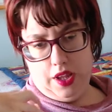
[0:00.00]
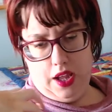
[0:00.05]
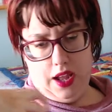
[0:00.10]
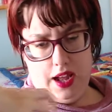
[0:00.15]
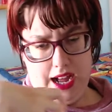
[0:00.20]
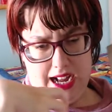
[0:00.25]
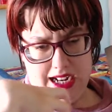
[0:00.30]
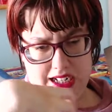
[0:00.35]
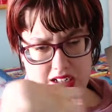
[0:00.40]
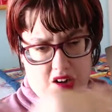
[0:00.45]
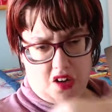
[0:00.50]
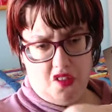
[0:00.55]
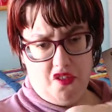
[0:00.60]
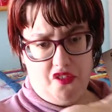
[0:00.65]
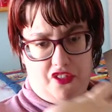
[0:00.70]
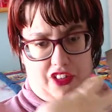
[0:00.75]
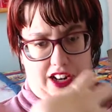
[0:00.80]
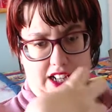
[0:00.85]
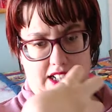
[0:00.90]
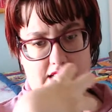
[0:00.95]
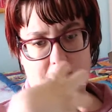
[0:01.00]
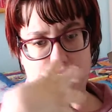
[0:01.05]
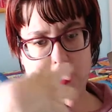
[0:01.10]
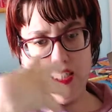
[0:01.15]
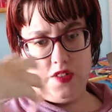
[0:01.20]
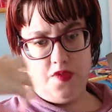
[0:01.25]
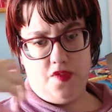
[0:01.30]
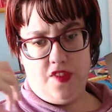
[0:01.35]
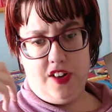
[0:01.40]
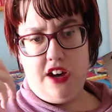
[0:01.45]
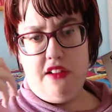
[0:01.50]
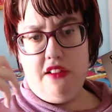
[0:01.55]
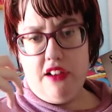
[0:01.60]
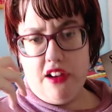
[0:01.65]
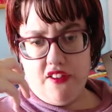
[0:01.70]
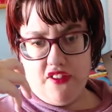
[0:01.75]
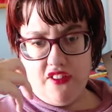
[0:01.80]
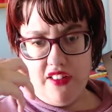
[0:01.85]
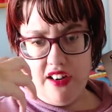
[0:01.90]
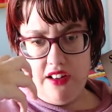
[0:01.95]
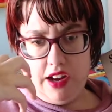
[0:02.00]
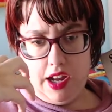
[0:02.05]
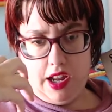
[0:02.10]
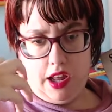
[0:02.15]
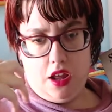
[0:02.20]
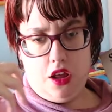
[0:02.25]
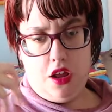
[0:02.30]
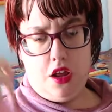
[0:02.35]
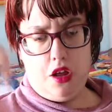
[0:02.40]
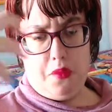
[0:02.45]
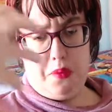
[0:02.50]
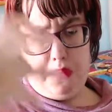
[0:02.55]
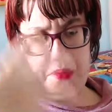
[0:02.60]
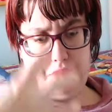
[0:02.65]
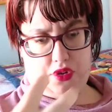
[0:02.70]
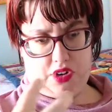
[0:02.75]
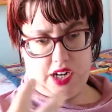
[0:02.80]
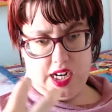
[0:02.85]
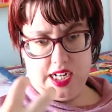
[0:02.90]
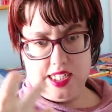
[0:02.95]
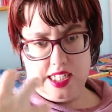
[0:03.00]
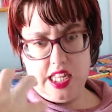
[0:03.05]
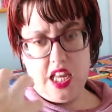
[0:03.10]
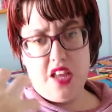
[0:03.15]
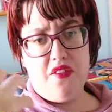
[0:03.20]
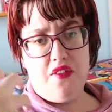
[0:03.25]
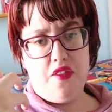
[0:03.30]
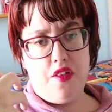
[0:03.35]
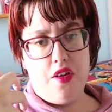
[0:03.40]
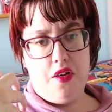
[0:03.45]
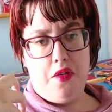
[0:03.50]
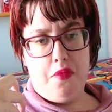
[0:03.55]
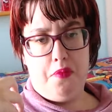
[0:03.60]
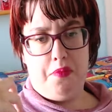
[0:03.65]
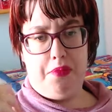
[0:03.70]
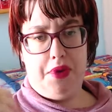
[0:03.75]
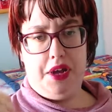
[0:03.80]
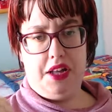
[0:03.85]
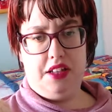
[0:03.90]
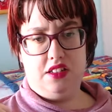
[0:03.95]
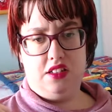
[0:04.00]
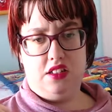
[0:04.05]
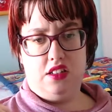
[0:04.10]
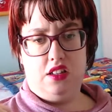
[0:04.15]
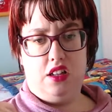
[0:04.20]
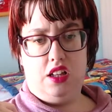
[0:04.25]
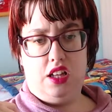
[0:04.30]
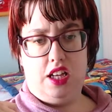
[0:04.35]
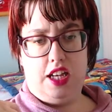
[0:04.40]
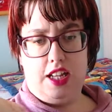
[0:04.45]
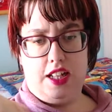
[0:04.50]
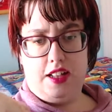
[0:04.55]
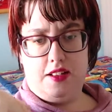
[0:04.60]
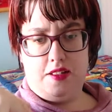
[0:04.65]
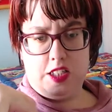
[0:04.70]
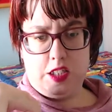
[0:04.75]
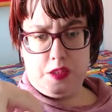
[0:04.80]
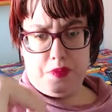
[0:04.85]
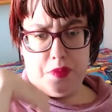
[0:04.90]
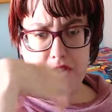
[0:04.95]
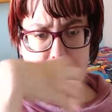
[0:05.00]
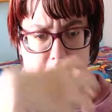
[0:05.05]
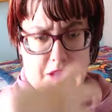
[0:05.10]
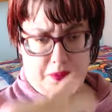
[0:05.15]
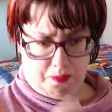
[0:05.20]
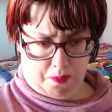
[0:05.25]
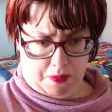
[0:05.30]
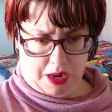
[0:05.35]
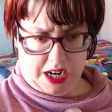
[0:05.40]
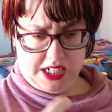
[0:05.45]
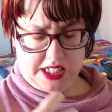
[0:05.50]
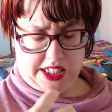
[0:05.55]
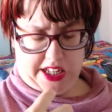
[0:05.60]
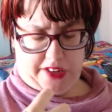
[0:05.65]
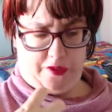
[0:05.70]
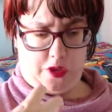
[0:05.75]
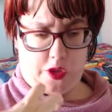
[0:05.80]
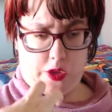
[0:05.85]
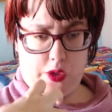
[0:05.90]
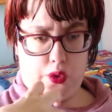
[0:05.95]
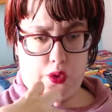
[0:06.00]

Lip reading: and conflict is very, very progressive, but it's very immersive, so